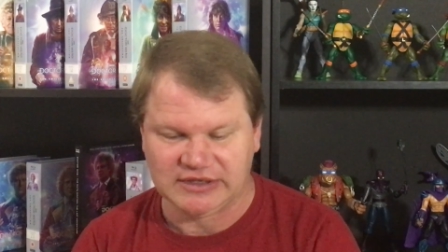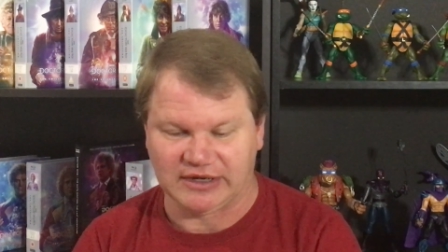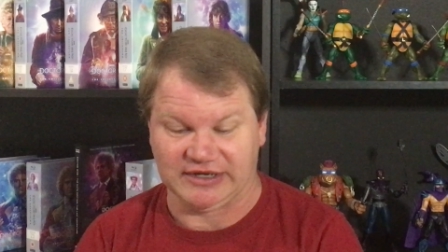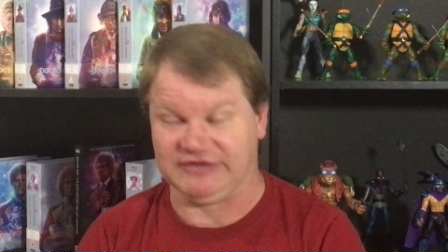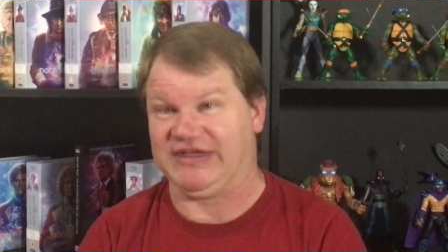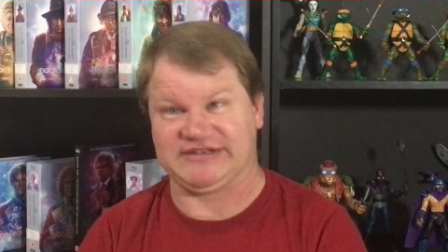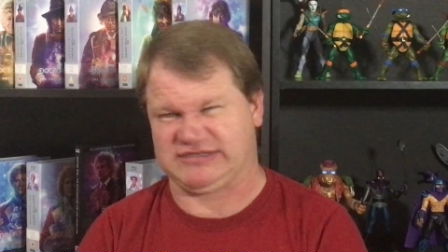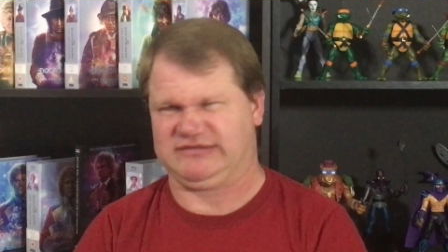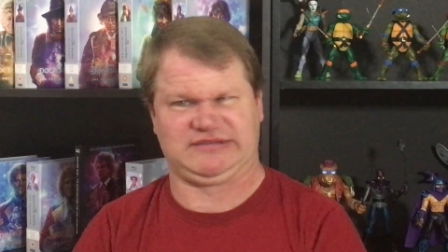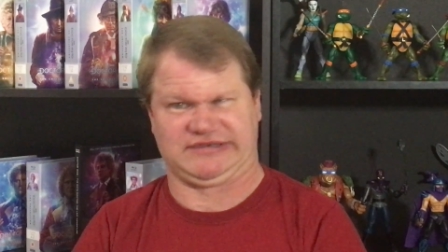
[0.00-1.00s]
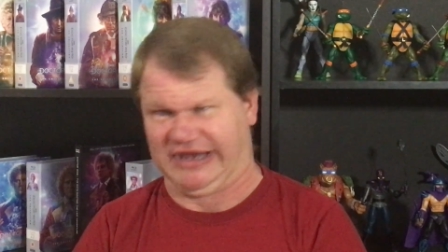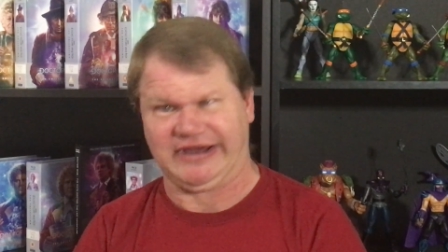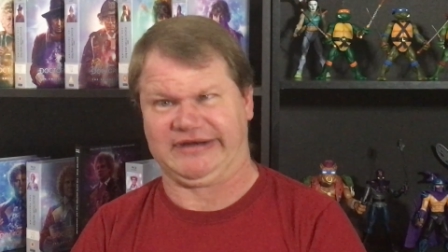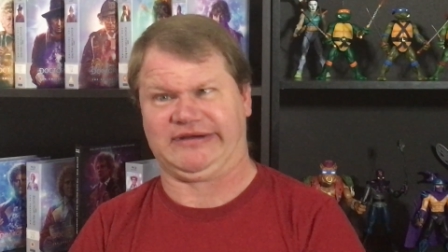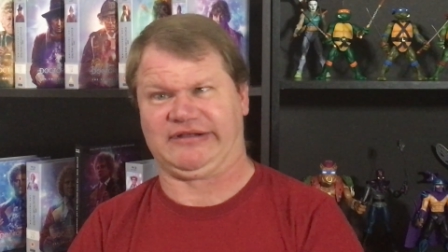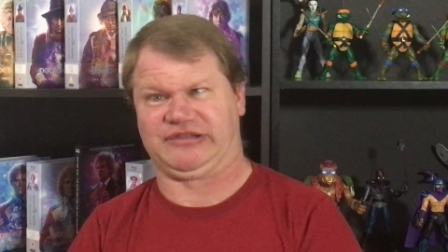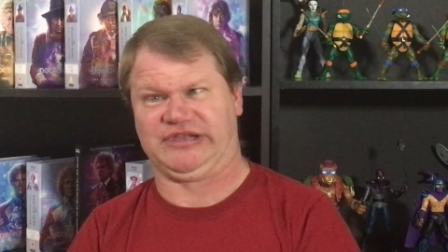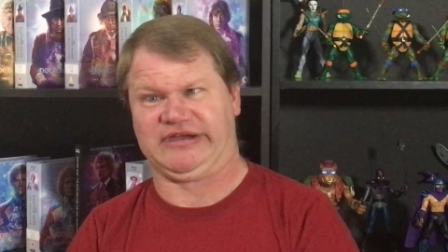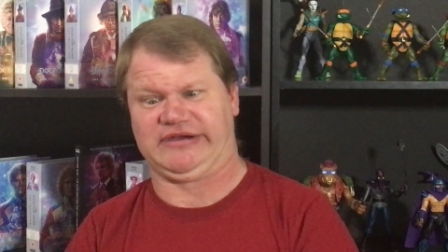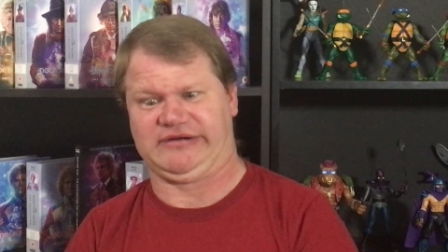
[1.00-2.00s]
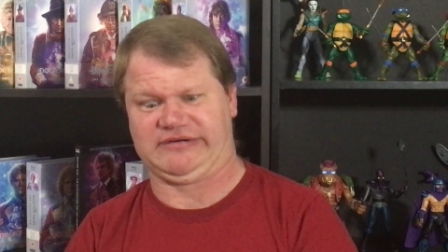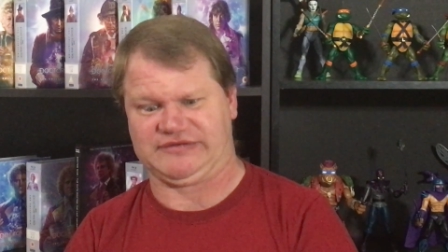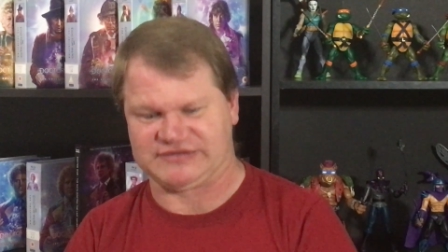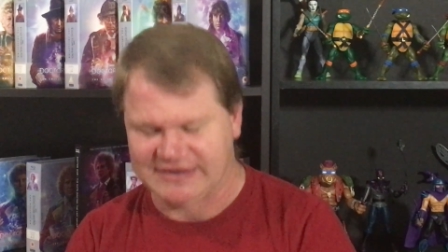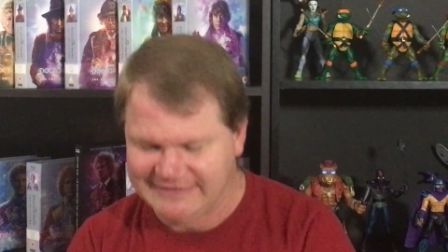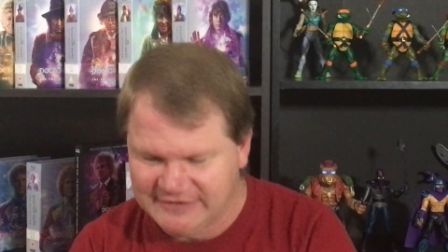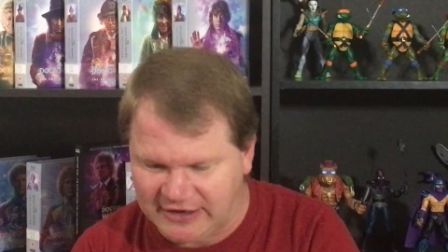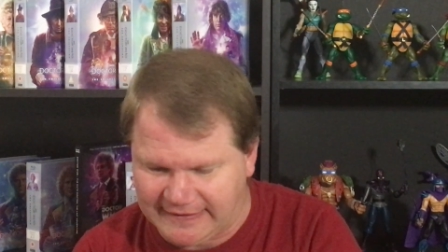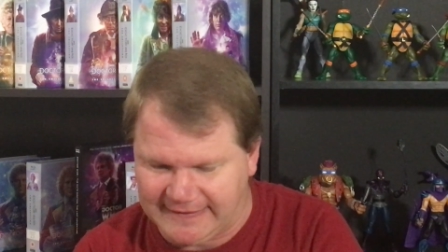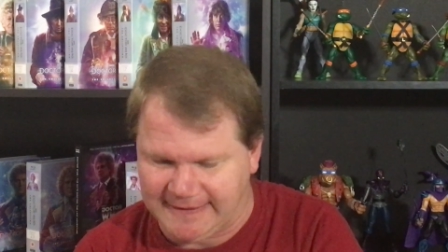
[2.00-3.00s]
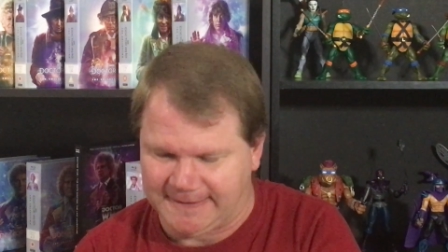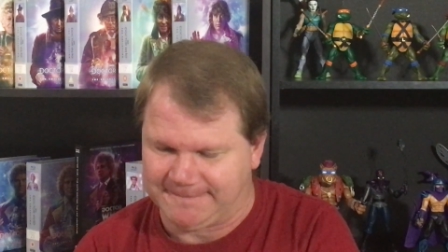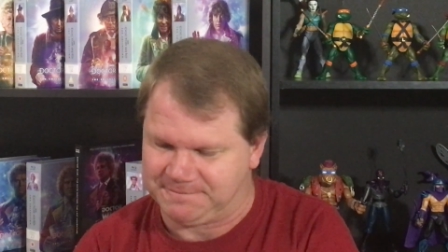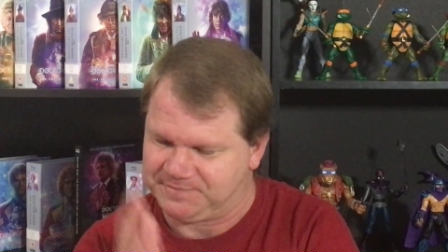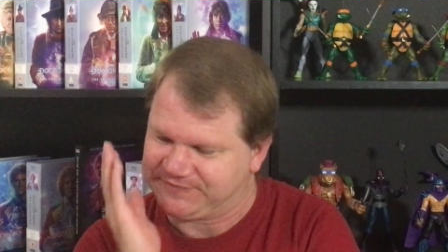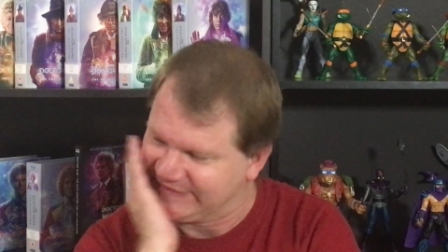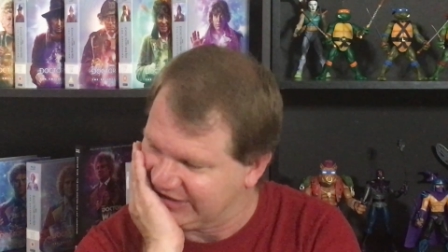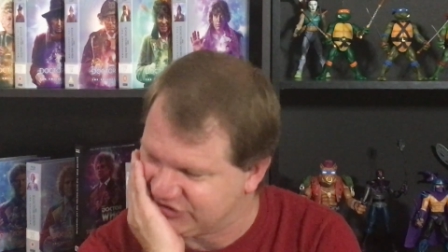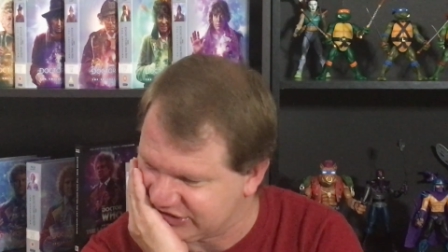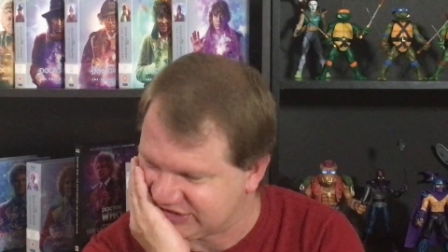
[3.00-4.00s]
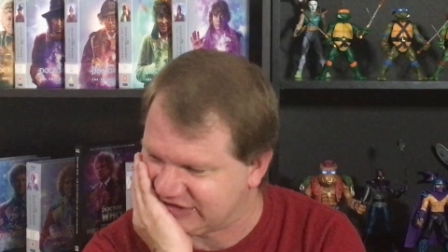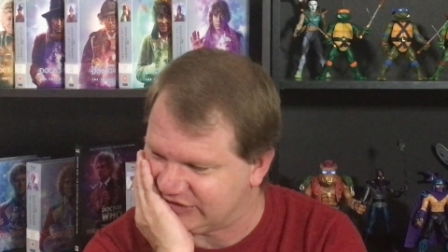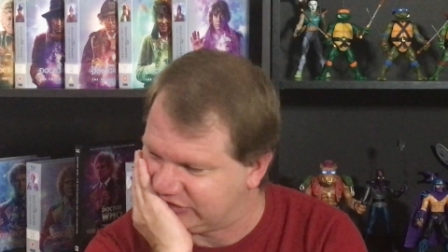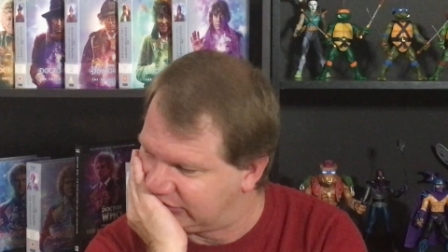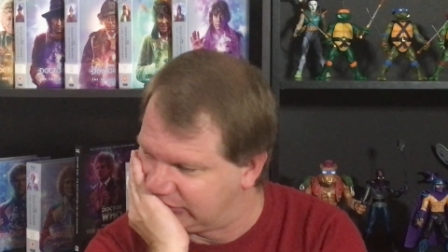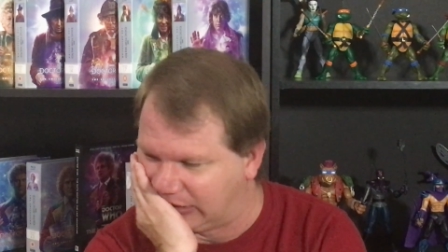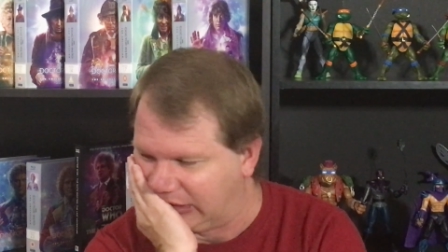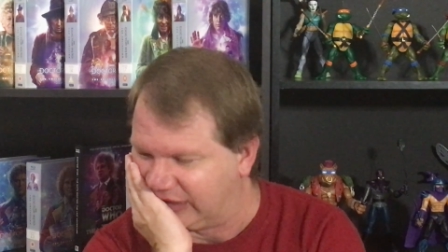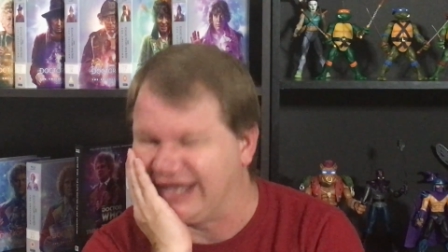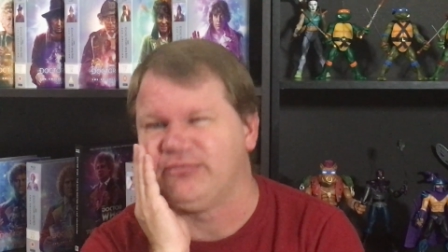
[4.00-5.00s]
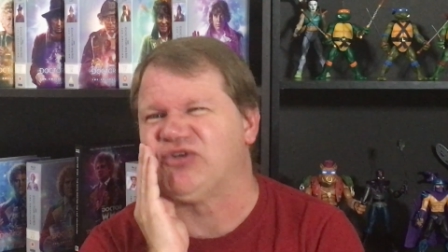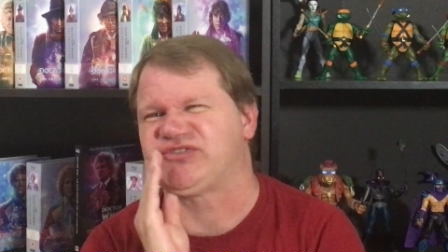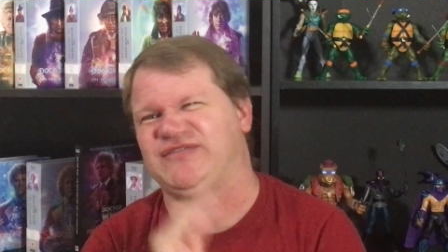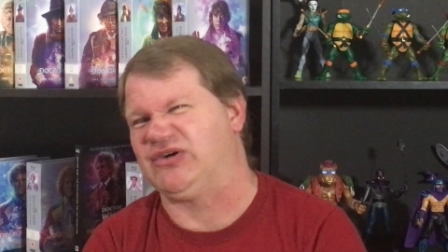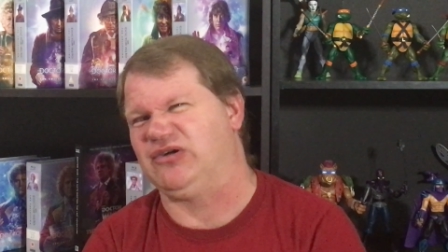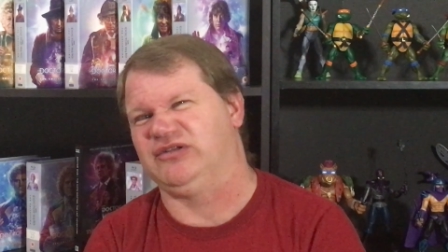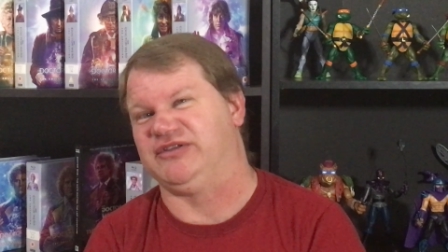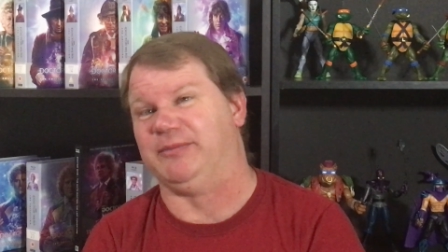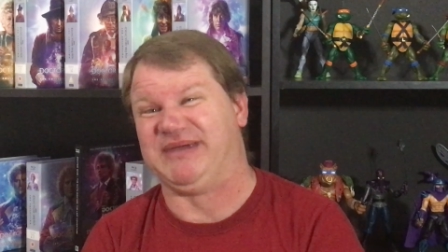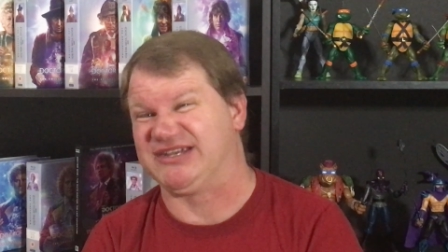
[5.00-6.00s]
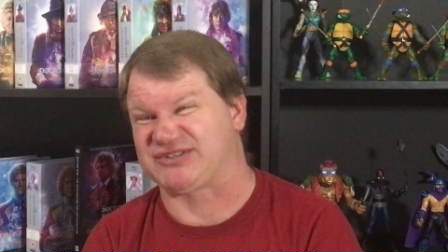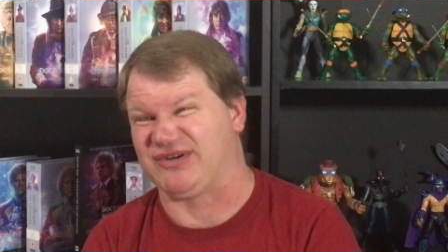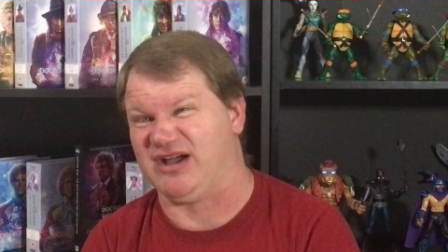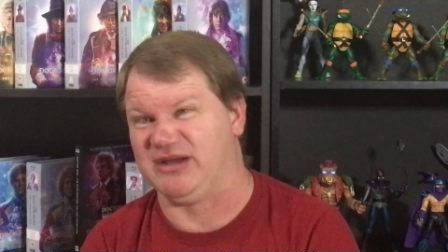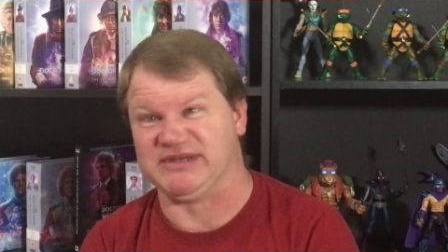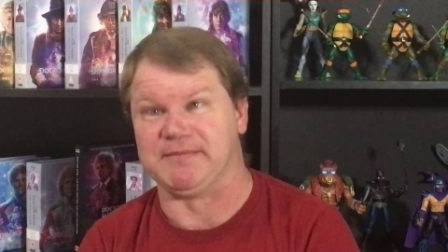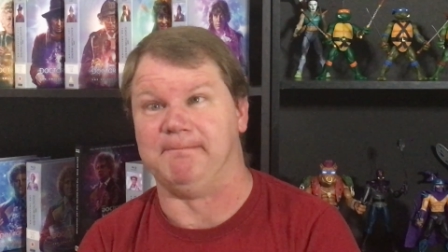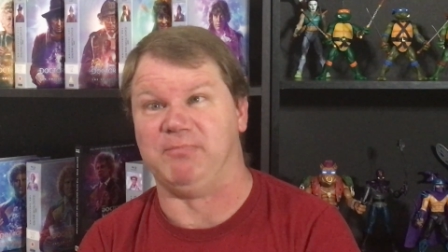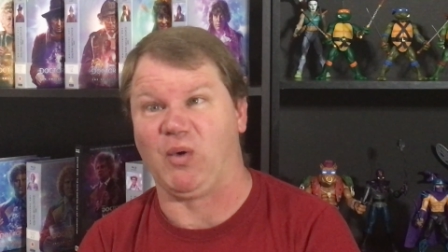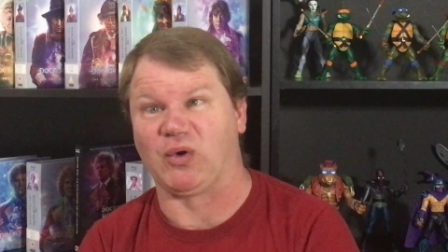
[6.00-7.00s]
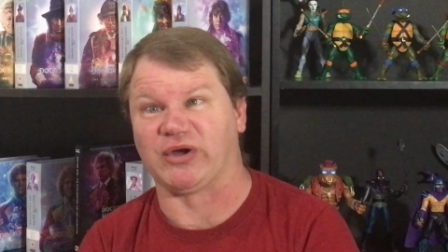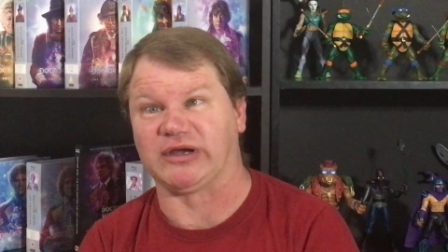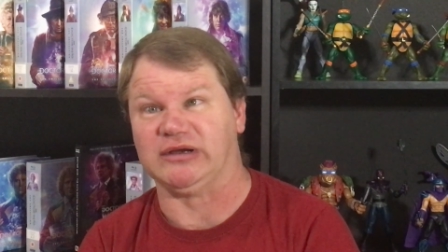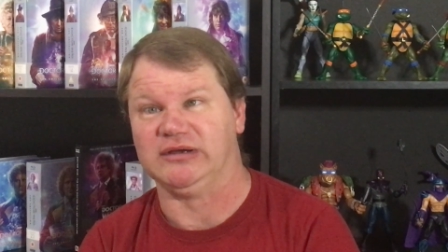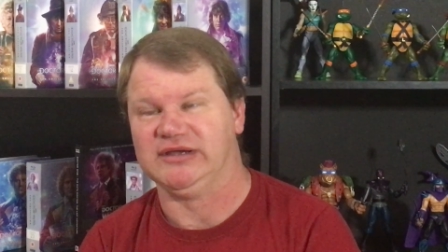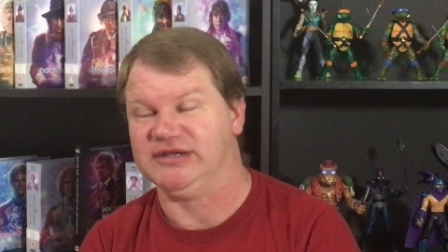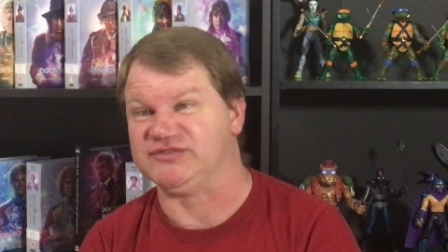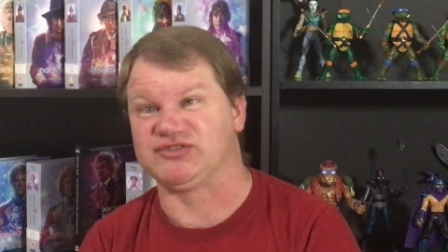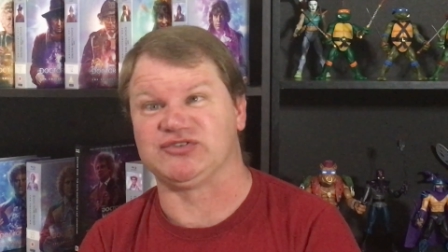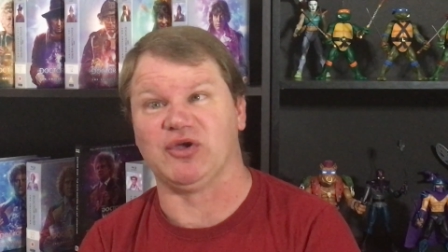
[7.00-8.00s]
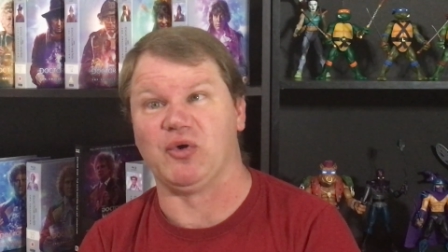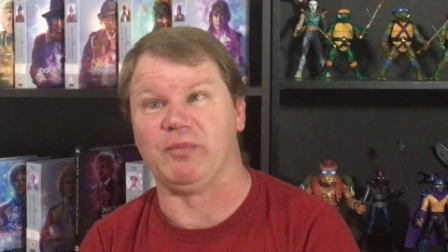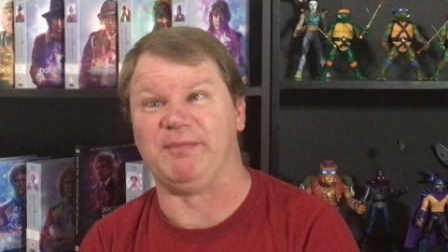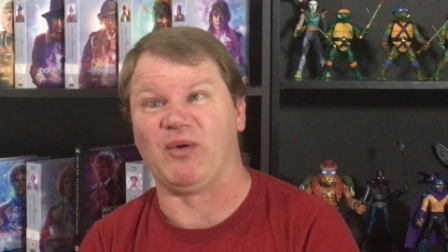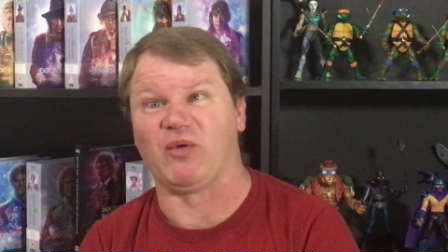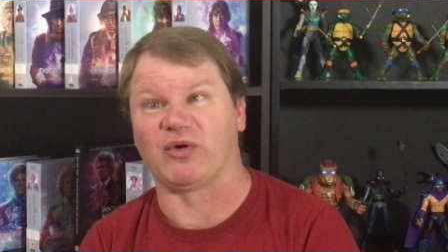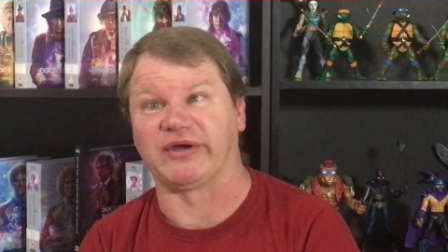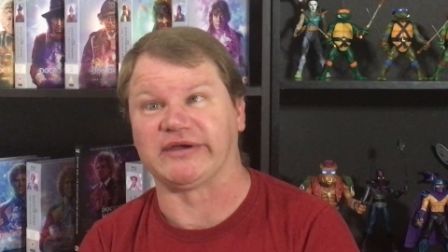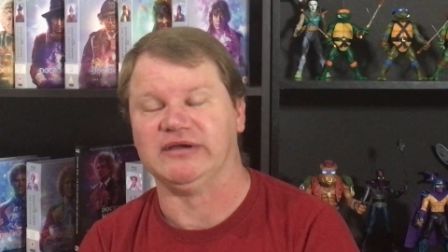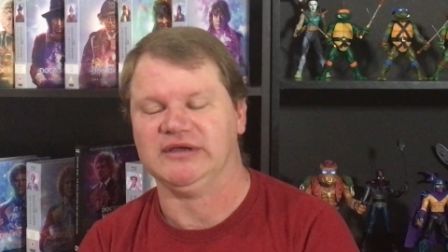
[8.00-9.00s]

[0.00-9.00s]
Uh, and that's saying things. Um, it's just, ugh. And most of all, the biggest crime is boring. It's so boring.